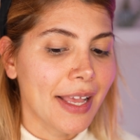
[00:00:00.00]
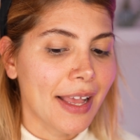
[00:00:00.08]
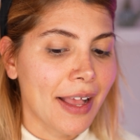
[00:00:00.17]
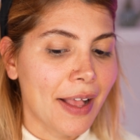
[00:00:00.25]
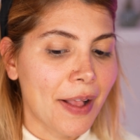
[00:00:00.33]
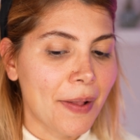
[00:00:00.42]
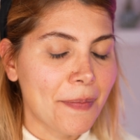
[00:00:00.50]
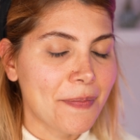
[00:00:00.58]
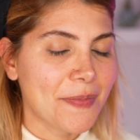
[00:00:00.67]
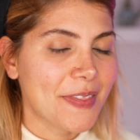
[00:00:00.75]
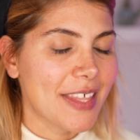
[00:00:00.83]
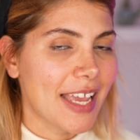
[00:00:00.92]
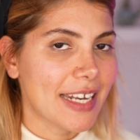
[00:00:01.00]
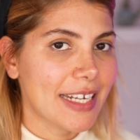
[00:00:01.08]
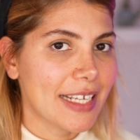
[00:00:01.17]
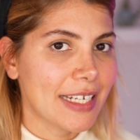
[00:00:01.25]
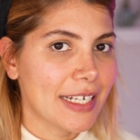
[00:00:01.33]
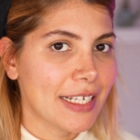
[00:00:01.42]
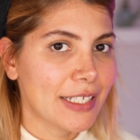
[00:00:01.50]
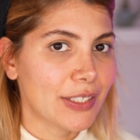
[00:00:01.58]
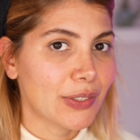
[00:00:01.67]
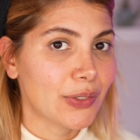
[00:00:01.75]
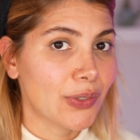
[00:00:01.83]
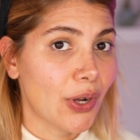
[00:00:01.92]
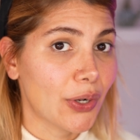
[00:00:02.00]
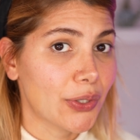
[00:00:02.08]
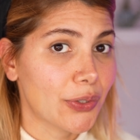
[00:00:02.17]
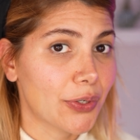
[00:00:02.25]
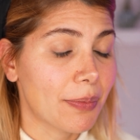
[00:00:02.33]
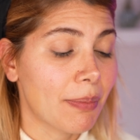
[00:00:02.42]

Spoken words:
then it is not your